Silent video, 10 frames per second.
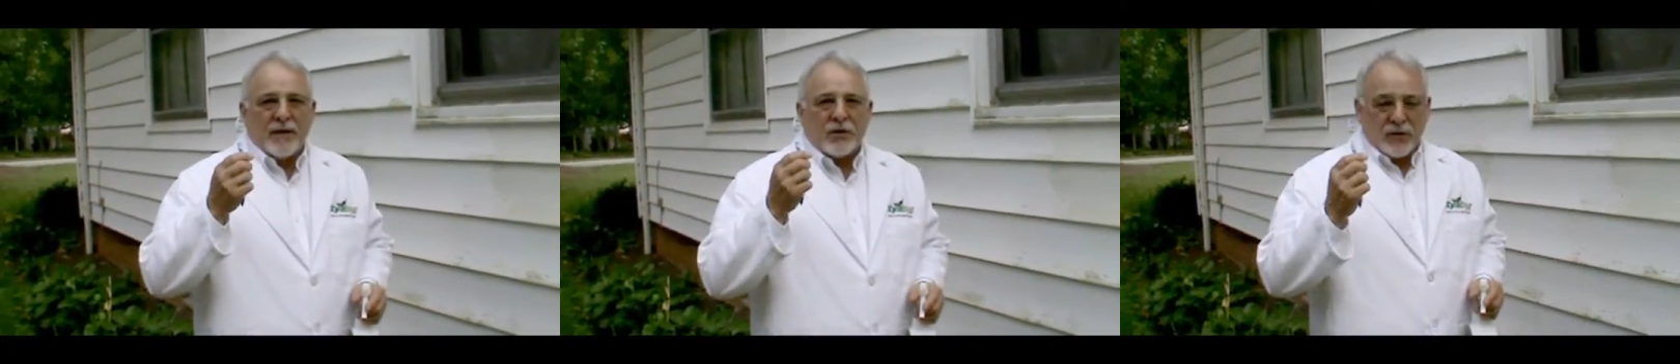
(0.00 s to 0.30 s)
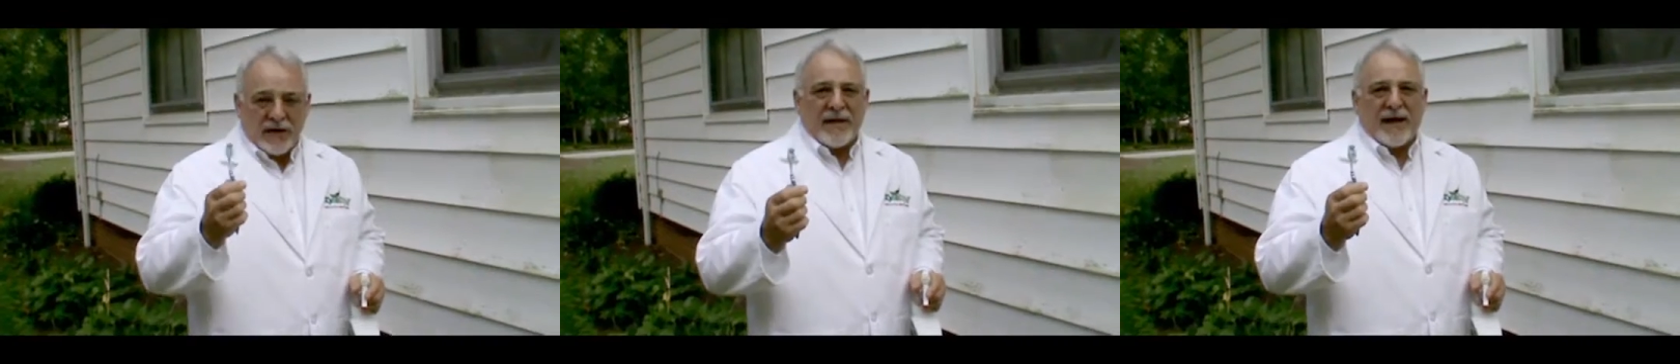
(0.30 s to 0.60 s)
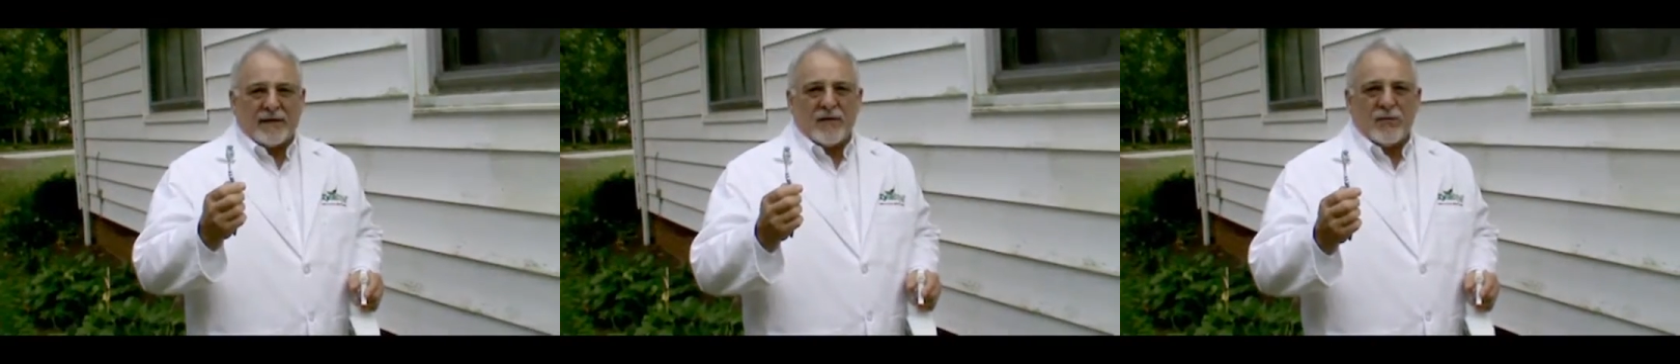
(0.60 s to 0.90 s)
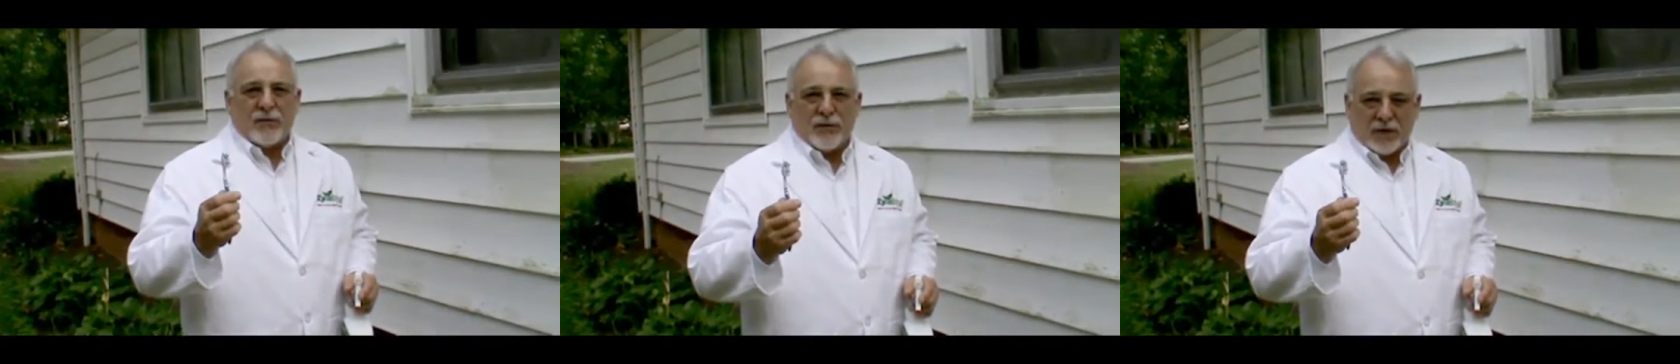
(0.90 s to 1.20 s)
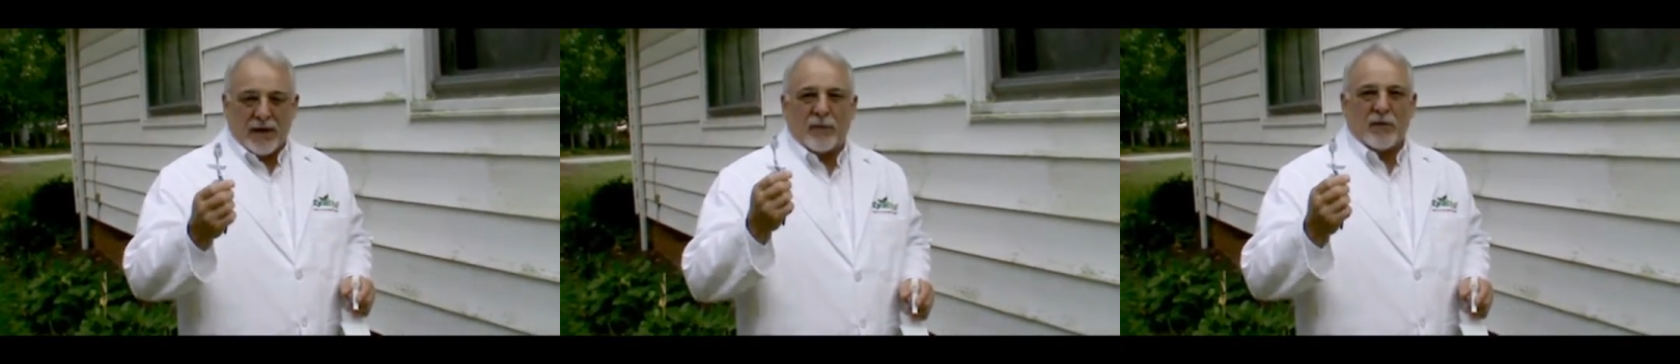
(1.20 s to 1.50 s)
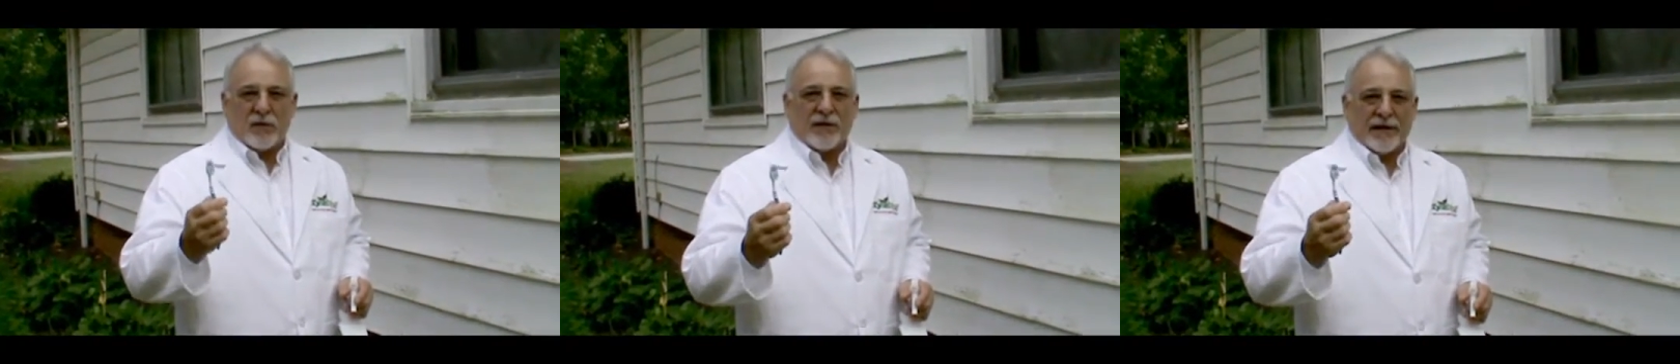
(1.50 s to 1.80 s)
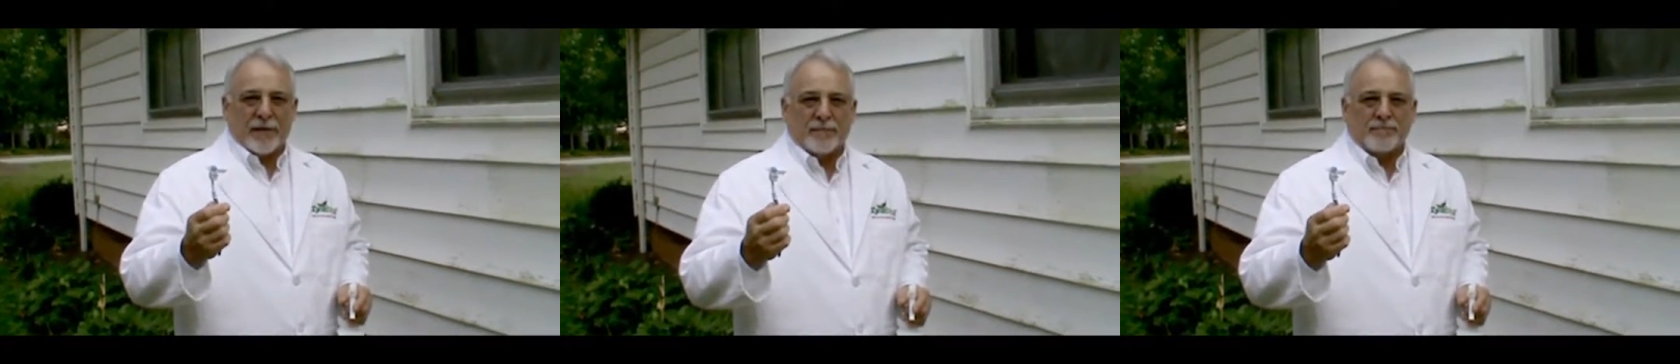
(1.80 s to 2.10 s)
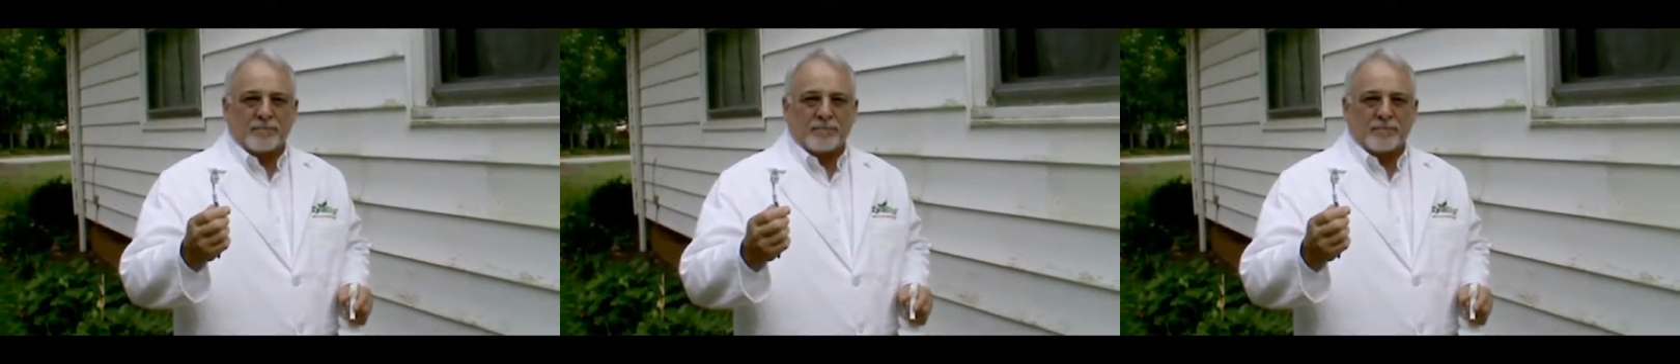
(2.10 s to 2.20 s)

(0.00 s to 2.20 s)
Try that with your chemical cleaner.